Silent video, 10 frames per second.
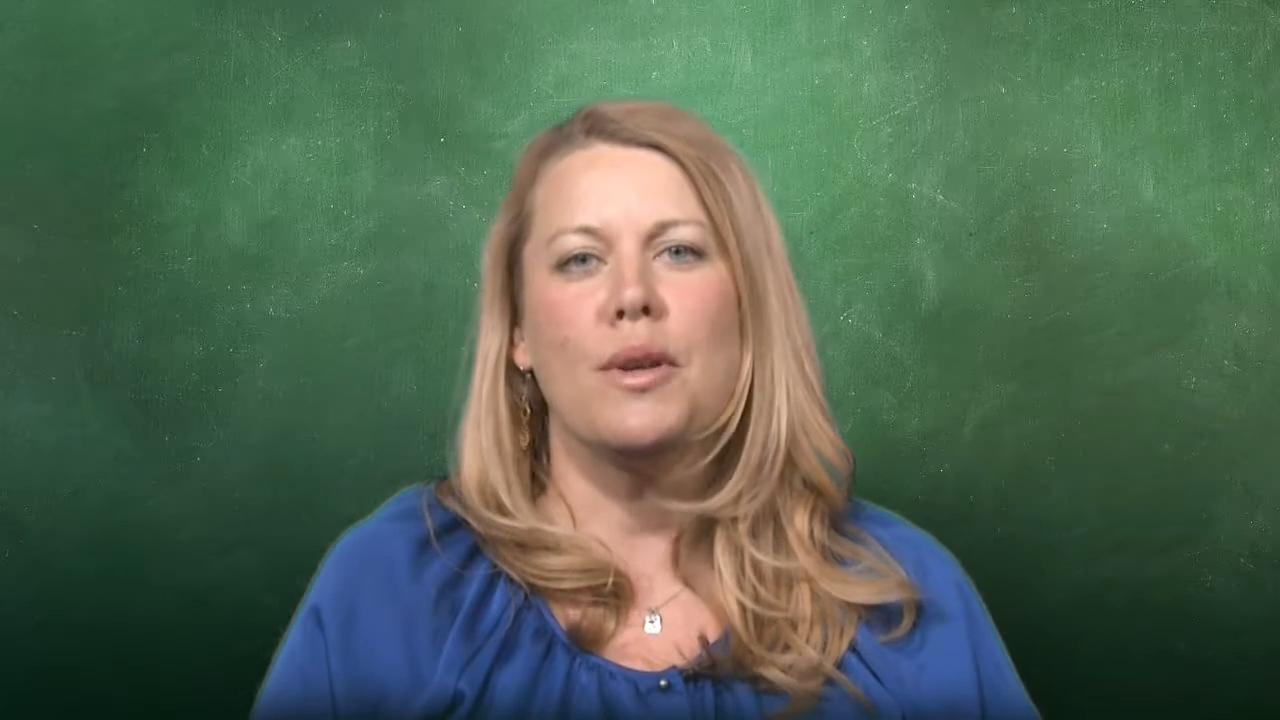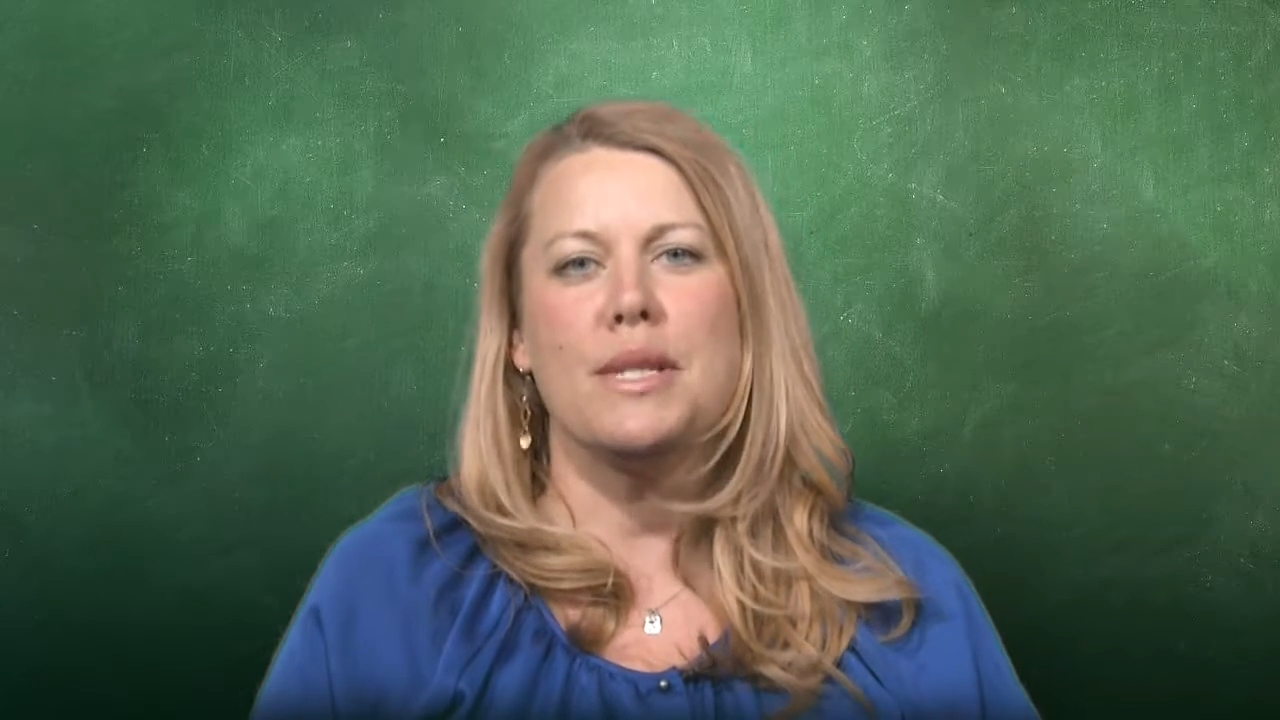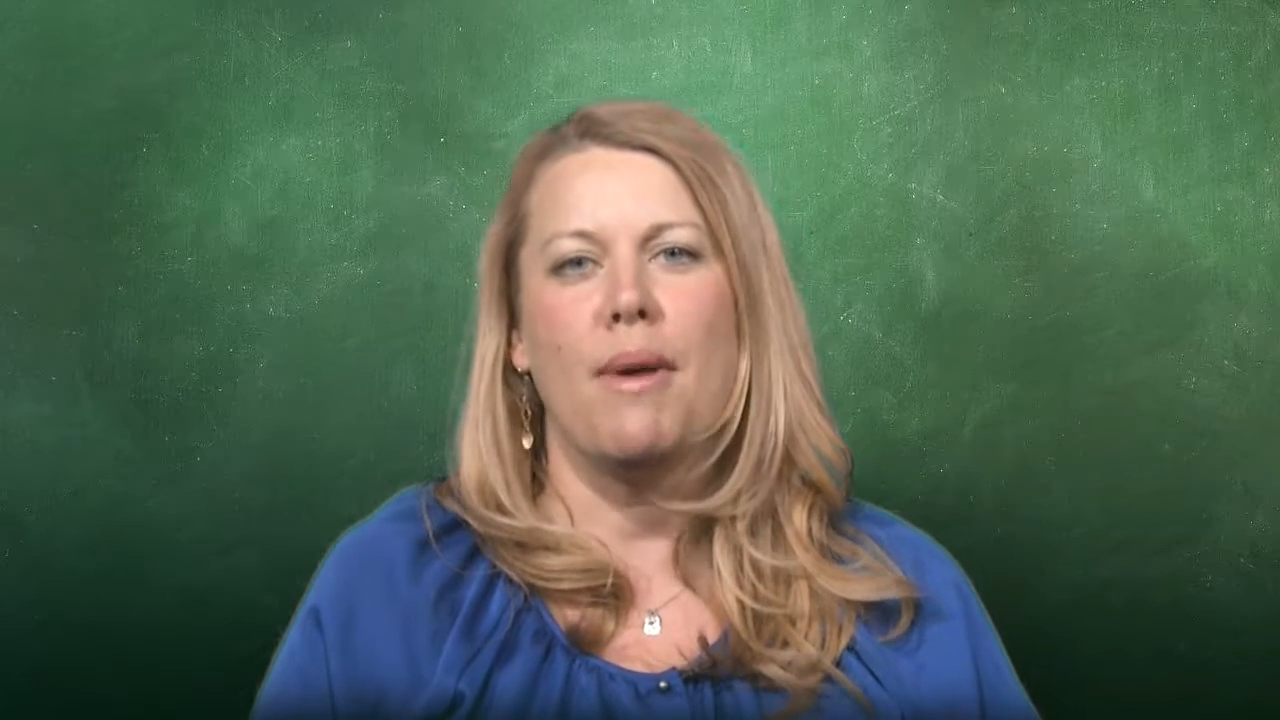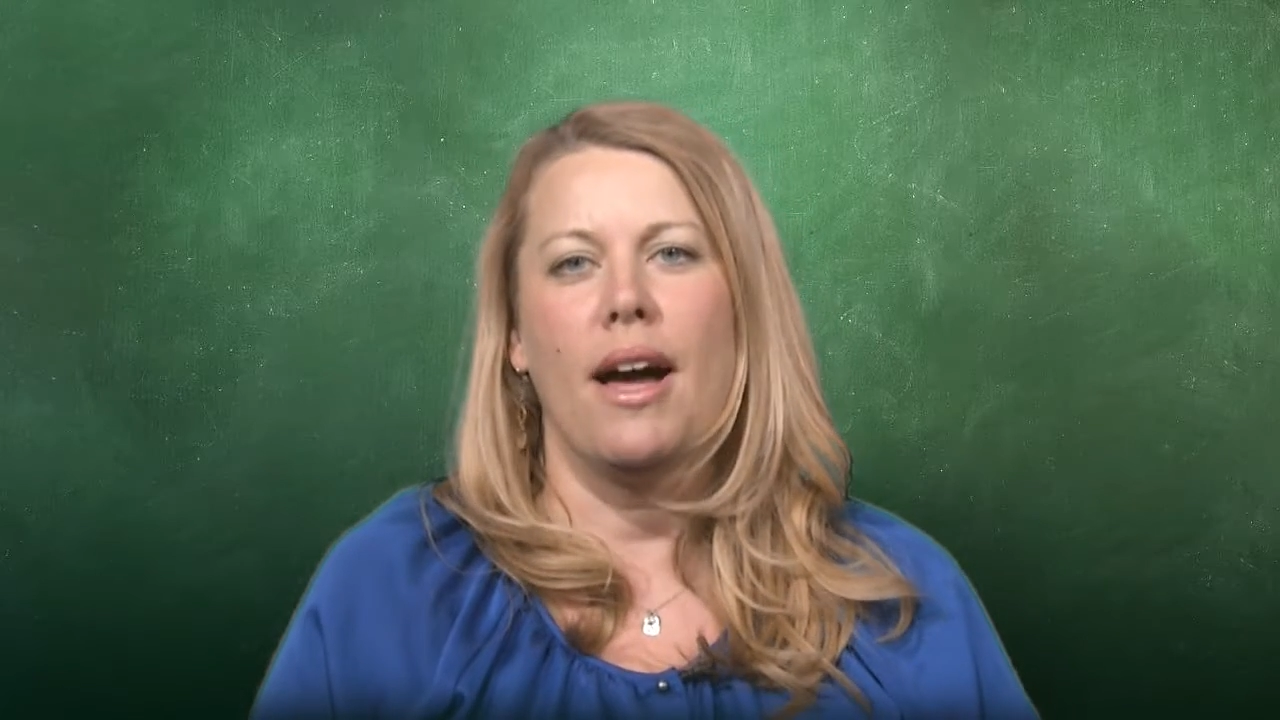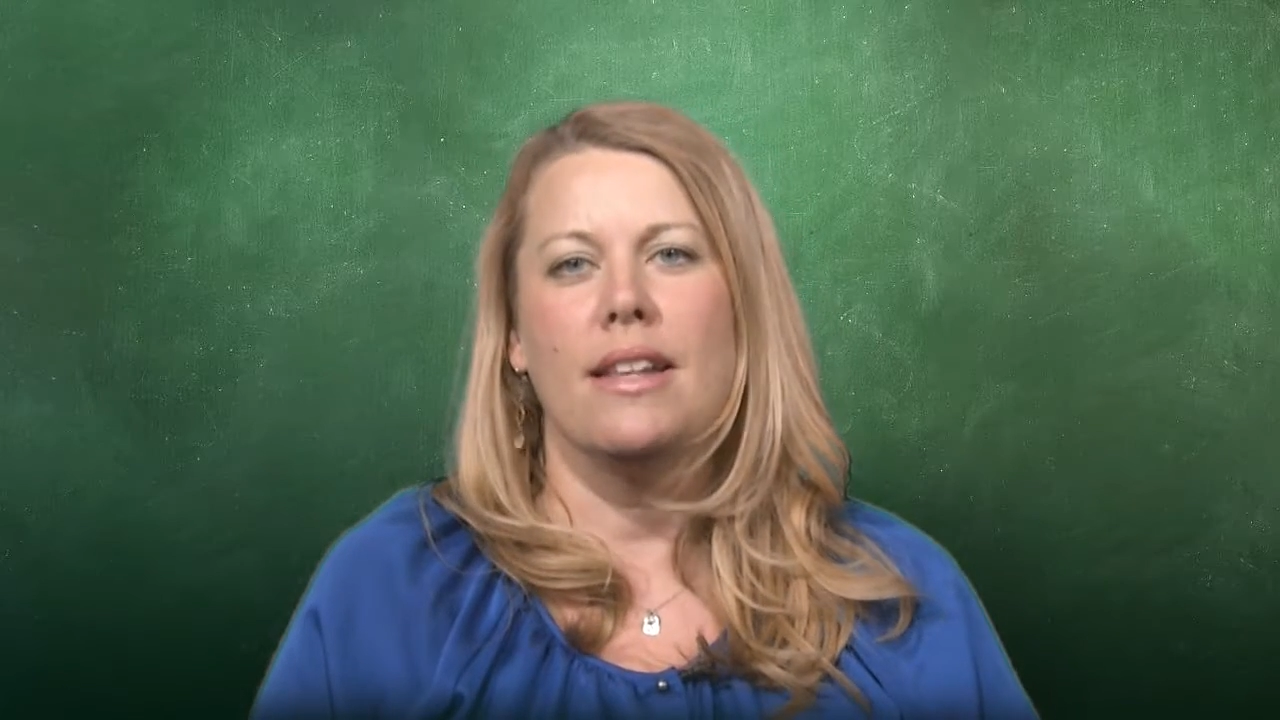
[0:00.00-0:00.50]

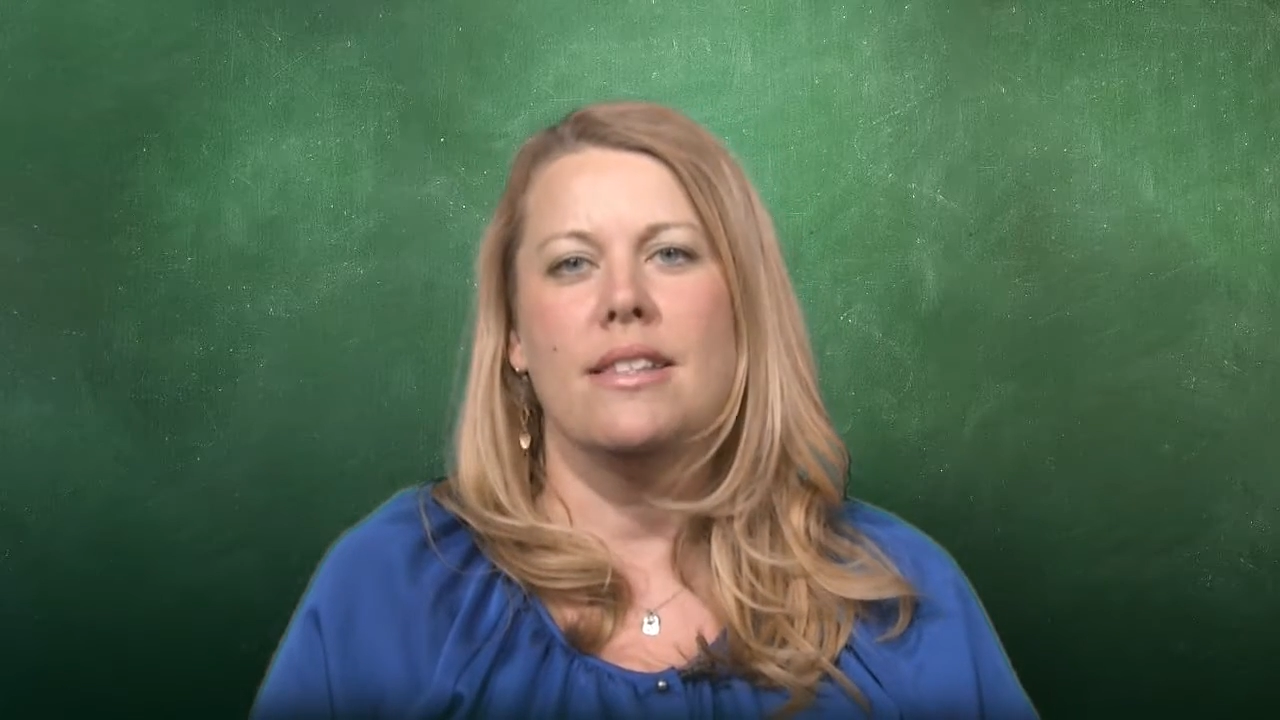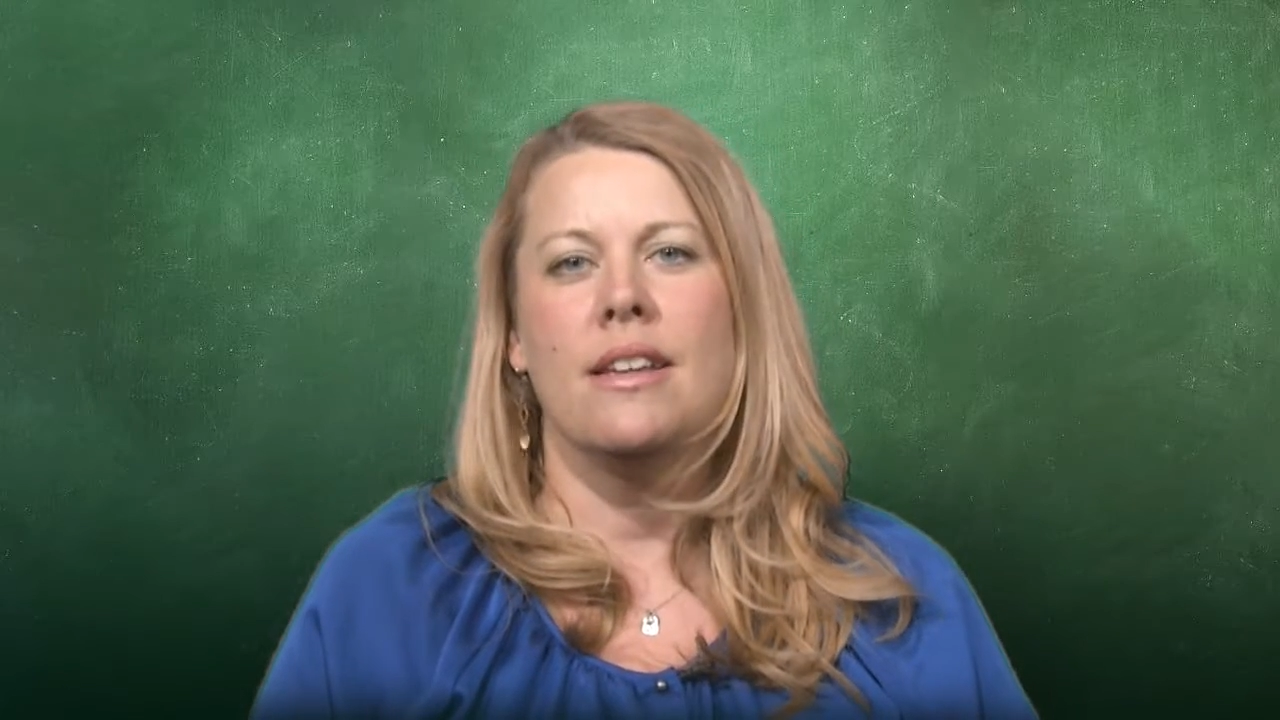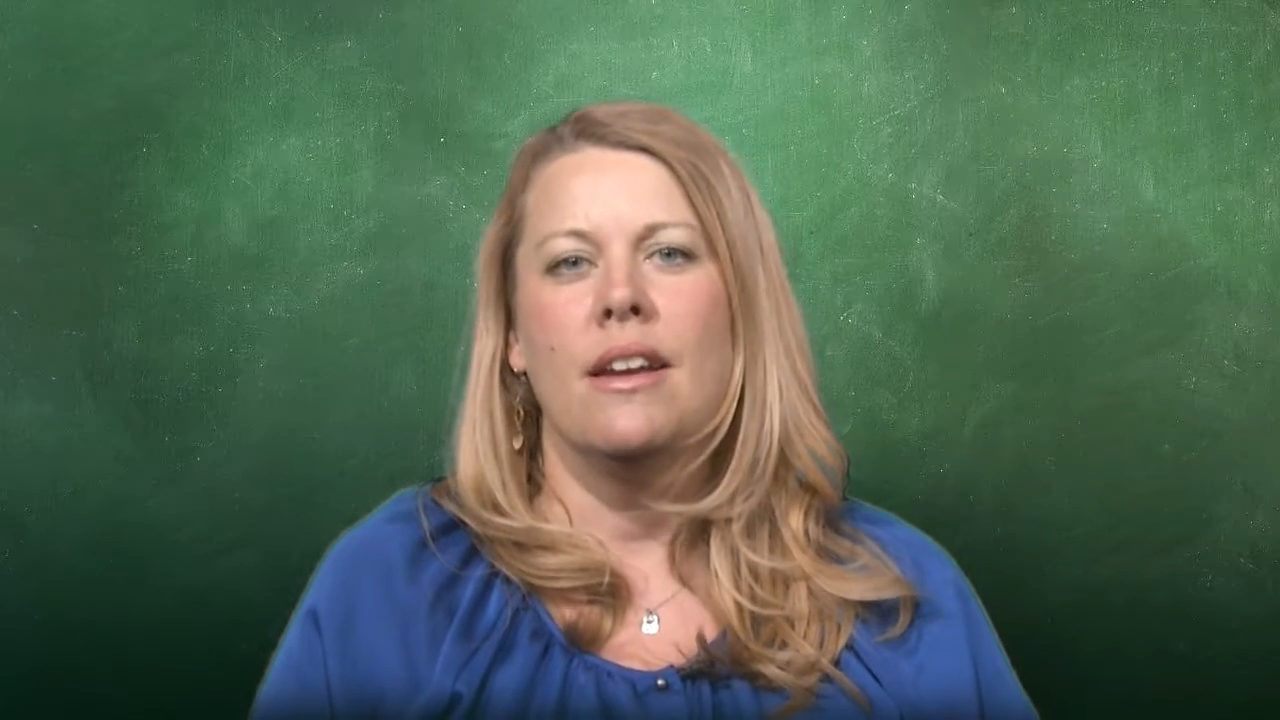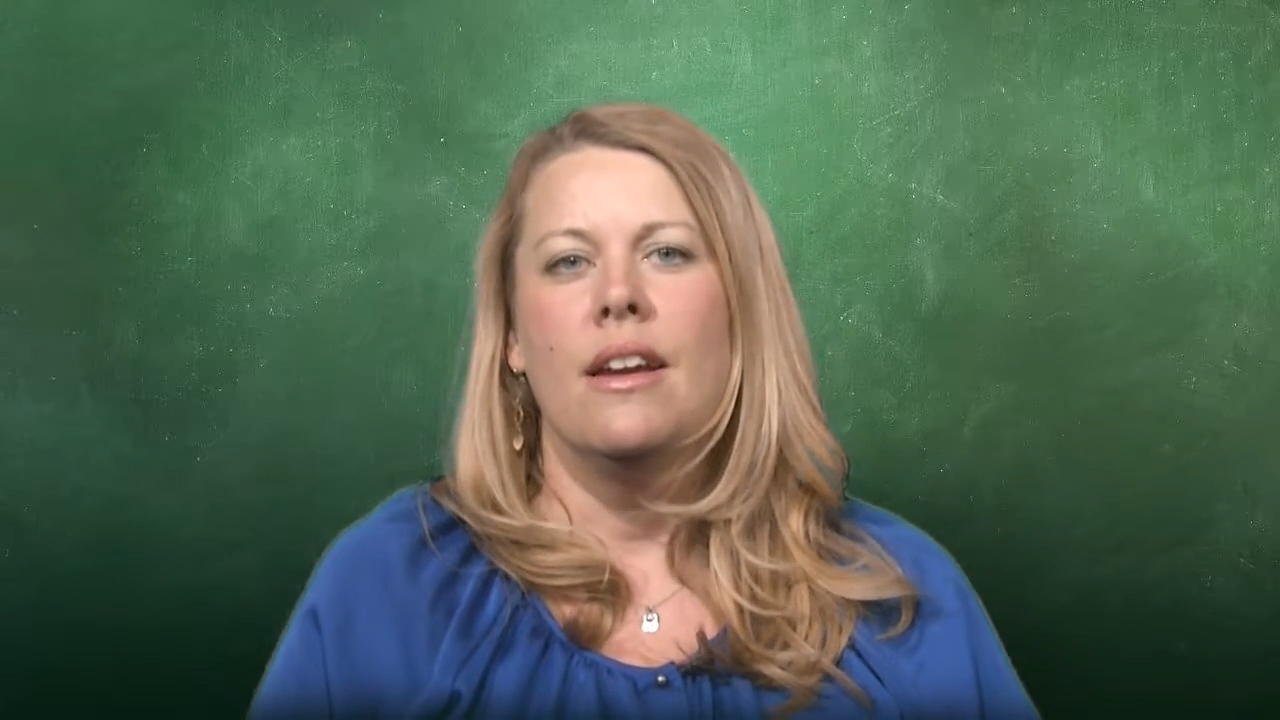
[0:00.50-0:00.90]
response.